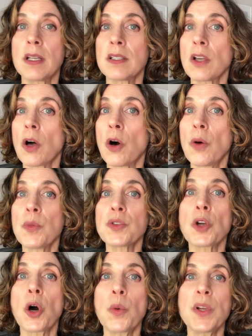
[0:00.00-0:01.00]
it's
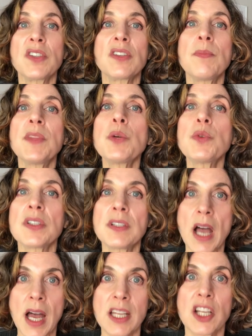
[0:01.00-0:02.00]
almost always something was
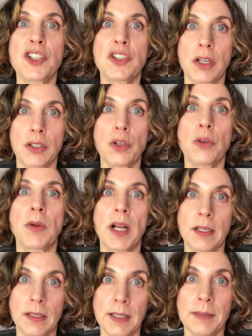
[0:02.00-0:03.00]
not done
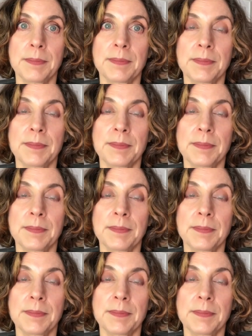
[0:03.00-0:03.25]
correctly.